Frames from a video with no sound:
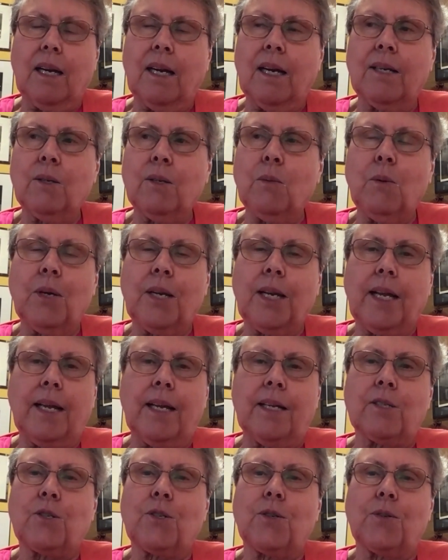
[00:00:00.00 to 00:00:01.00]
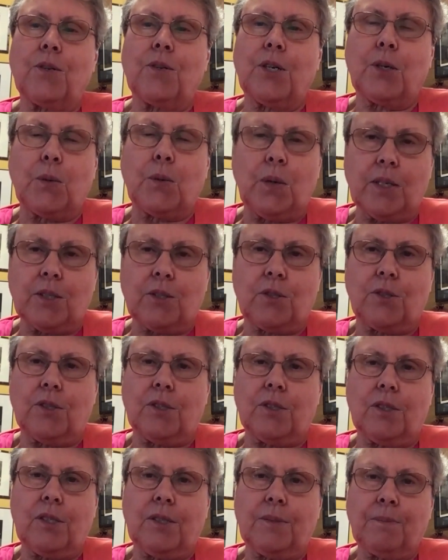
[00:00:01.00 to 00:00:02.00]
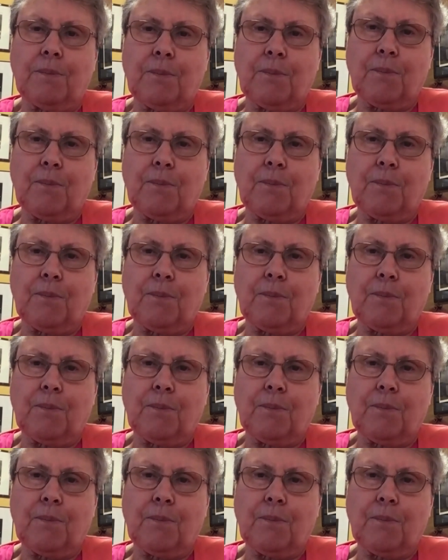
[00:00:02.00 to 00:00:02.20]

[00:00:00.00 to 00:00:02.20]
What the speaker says: I don't want to answer their questions.